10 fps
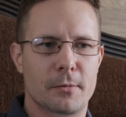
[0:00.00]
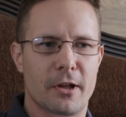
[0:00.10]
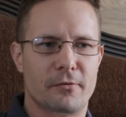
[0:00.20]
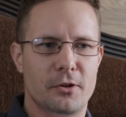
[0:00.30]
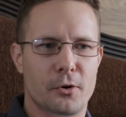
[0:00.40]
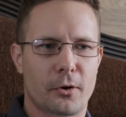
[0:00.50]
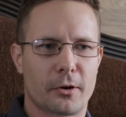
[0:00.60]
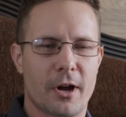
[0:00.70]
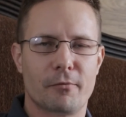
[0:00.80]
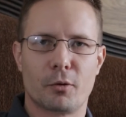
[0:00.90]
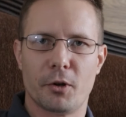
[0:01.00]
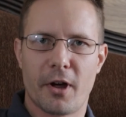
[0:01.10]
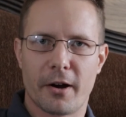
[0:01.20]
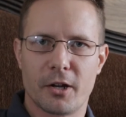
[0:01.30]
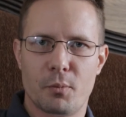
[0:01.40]
If you're comfortable
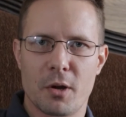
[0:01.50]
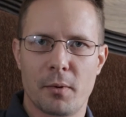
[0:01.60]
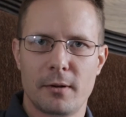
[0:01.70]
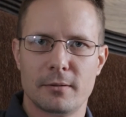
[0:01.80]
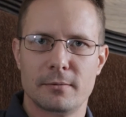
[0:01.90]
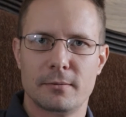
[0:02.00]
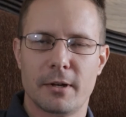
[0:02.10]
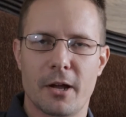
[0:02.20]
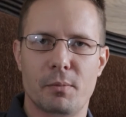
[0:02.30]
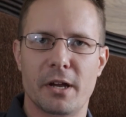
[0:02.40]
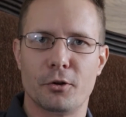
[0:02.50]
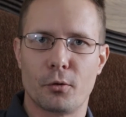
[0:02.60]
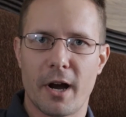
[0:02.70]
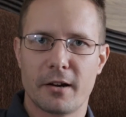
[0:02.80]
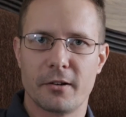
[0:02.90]
talking to people and being
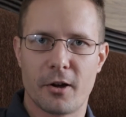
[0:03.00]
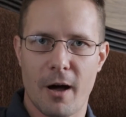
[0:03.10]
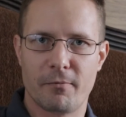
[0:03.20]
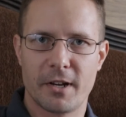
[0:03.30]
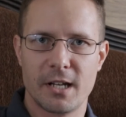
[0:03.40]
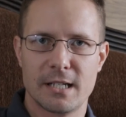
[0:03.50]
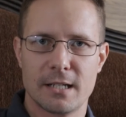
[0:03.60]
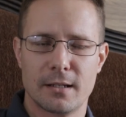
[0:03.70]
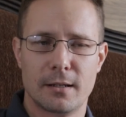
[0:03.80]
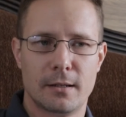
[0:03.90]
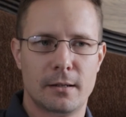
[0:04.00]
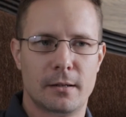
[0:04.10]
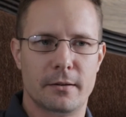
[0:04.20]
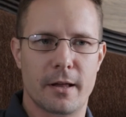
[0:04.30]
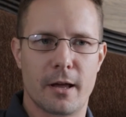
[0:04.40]
direct and confident,
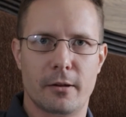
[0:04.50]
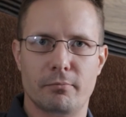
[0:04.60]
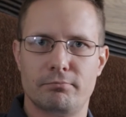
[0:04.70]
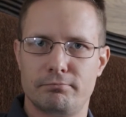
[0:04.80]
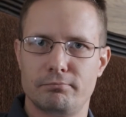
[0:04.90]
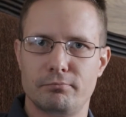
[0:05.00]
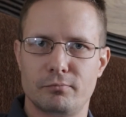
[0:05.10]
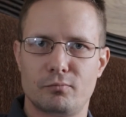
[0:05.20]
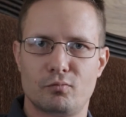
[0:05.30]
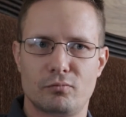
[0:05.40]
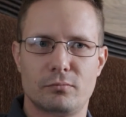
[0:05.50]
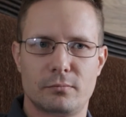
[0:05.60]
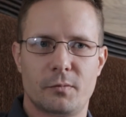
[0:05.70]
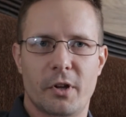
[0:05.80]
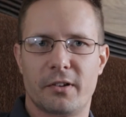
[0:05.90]
then
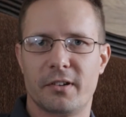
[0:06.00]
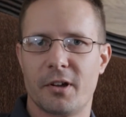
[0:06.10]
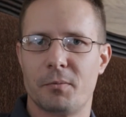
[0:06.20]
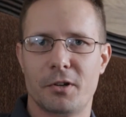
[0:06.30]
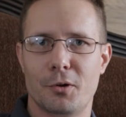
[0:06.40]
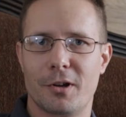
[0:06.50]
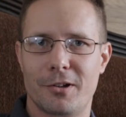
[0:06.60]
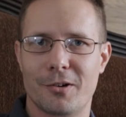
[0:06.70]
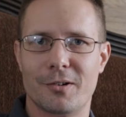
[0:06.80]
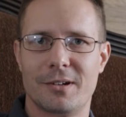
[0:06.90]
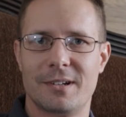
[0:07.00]
this is something you can do.